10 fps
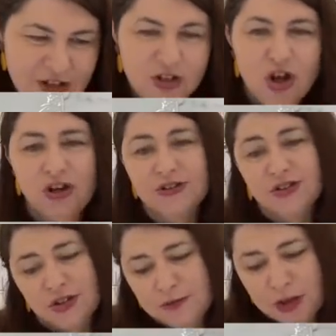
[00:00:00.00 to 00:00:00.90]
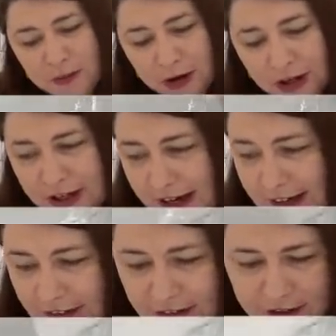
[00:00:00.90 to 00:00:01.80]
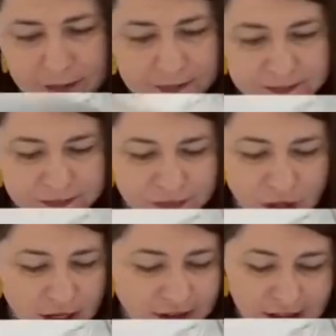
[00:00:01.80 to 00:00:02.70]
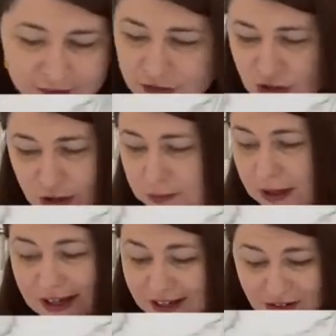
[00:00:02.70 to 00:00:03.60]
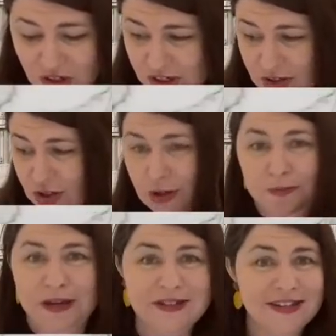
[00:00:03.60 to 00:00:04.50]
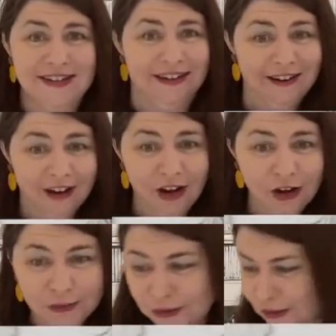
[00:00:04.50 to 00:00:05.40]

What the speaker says: No Zoom tomorrow, Caitlin. I'd love to, but it's just too busy. Who would